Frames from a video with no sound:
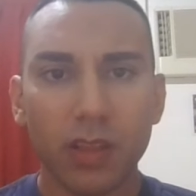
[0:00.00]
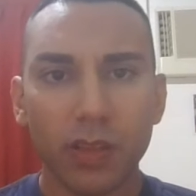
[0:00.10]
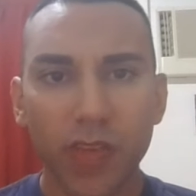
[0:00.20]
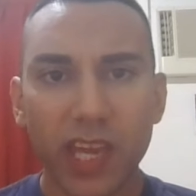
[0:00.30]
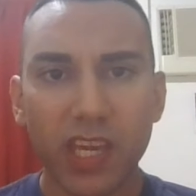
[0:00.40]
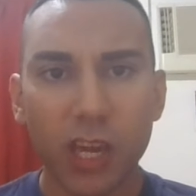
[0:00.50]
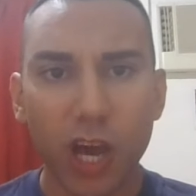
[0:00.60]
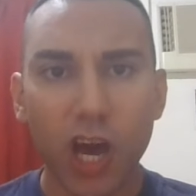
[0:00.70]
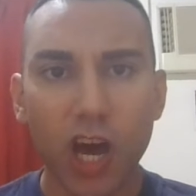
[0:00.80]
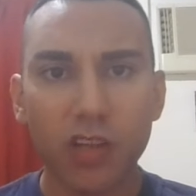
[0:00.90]
They
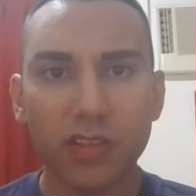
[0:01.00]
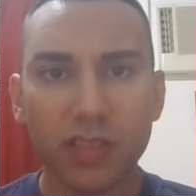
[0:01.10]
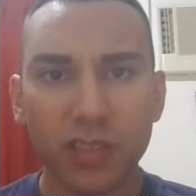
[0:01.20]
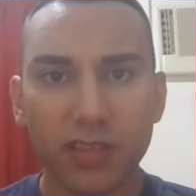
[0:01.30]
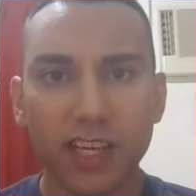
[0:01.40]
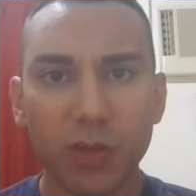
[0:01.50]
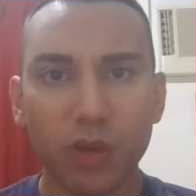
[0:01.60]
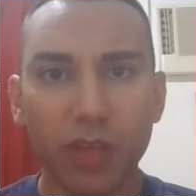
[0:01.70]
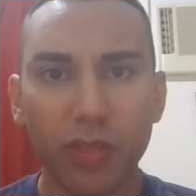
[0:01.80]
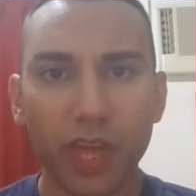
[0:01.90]
can't deal
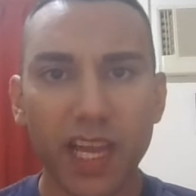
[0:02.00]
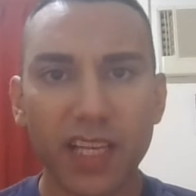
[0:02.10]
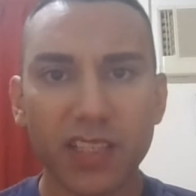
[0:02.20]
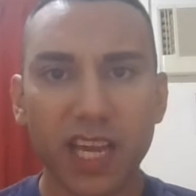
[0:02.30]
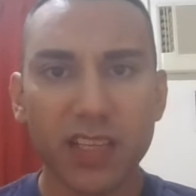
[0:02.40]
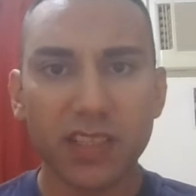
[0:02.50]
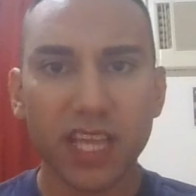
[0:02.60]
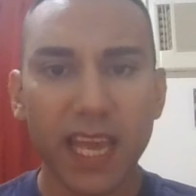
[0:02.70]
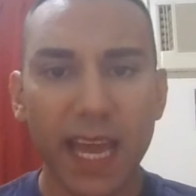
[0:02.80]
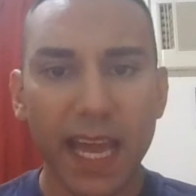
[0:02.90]
with things as
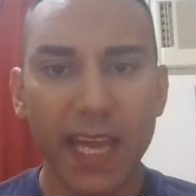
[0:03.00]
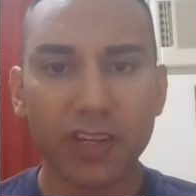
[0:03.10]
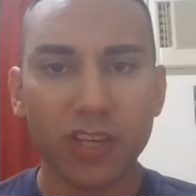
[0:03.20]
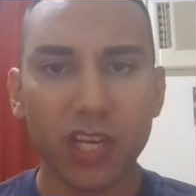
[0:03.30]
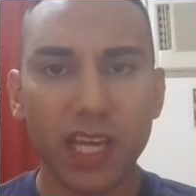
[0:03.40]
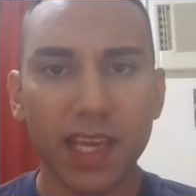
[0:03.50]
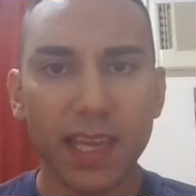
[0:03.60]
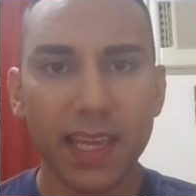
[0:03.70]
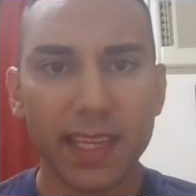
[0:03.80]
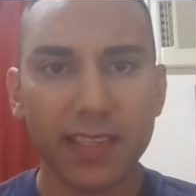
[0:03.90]
they actually
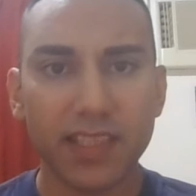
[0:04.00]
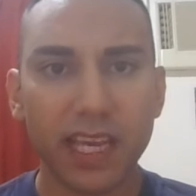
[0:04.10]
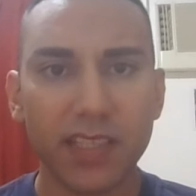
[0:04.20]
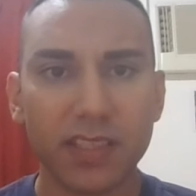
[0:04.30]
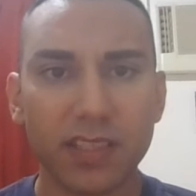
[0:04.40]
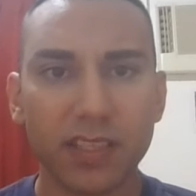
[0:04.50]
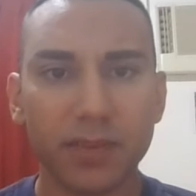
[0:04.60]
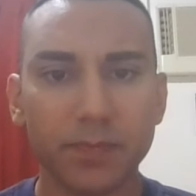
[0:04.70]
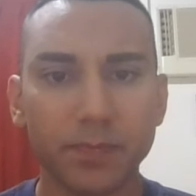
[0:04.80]
exist.